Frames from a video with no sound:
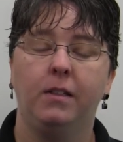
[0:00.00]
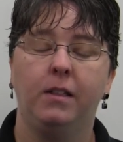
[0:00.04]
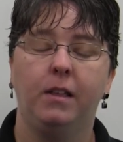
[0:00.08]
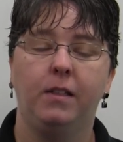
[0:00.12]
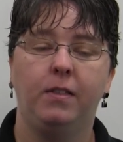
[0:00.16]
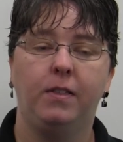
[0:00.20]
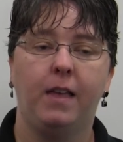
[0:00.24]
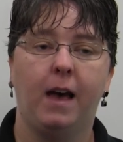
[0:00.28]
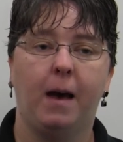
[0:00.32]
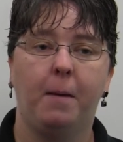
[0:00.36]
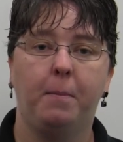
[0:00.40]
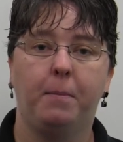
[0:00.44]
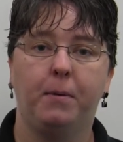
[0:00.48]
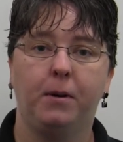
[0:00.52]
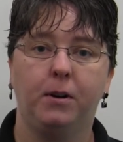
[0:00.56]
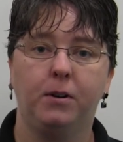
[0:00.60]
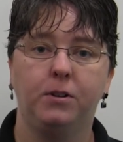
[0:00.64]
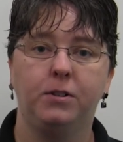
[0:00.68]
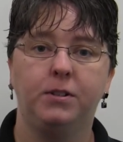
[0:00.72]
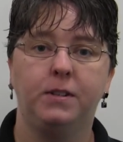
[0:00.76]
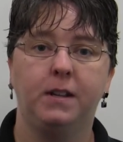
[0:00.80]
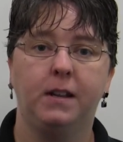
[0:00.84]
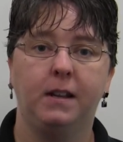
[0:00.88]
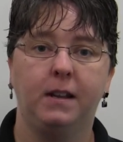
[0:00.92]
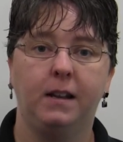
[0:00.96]
that that
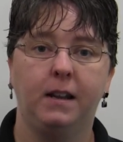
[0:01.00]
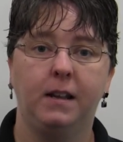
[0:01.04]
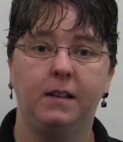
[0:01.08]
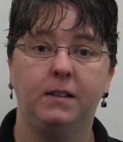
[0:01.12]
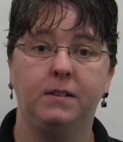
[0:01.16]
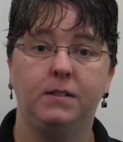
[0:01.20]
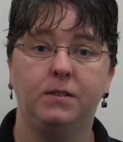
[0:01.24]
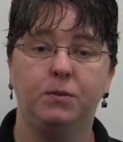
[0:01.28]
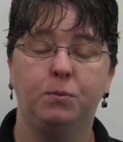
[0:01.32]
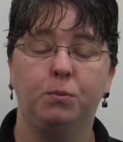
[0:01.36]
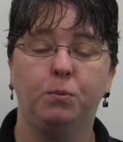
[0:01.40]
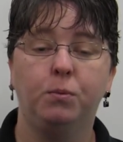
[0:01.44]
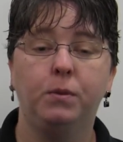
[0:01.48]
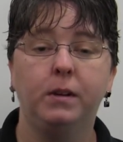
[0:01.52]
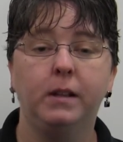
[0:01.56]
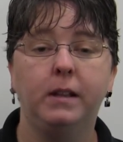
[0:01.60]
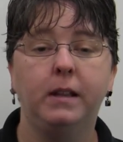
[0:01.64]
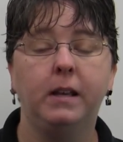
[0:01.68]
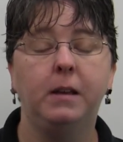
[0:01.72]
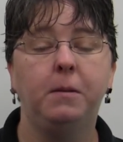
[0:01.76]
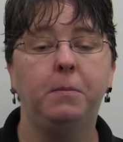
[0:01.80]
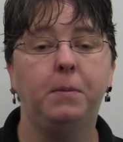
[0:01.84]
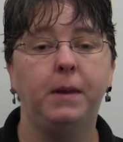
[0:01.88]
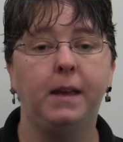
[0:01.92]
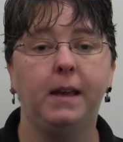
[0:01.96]
person is
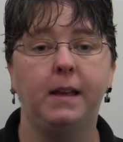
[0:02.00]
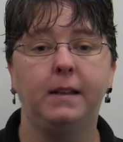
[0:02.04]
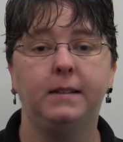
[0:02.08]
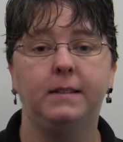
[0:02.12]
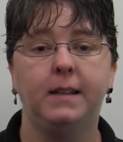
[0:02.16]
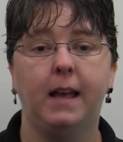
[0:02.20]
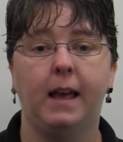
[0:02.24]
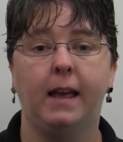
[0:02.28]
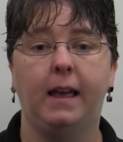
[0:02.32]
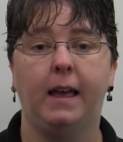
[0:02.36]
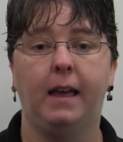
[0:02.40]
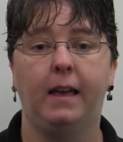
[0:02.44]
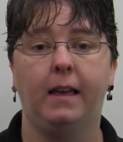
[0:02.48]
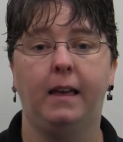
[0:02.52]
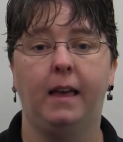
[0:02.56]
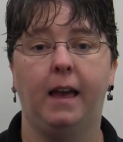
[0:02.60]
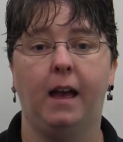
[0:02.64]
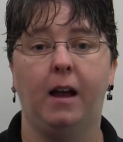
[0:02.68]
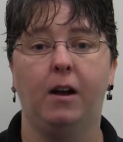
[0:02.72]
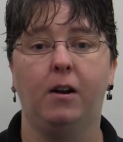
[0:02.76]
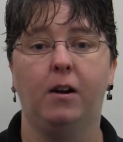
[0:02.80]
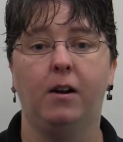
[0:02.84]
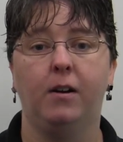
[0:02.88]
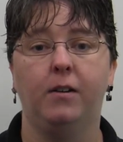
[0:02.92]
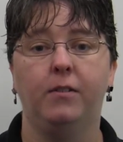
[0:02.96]
really being taken
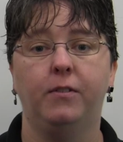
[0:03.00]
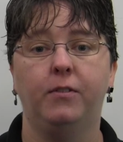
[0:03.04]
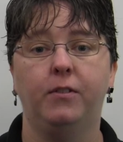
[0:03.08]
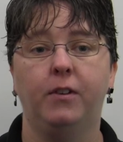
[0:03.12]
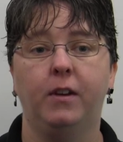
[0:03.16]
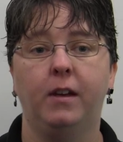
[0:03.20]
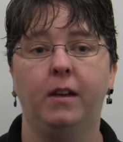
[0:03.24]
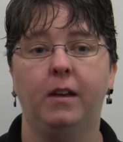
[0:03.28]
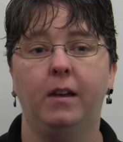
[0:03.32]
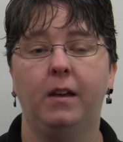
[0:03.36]
care of.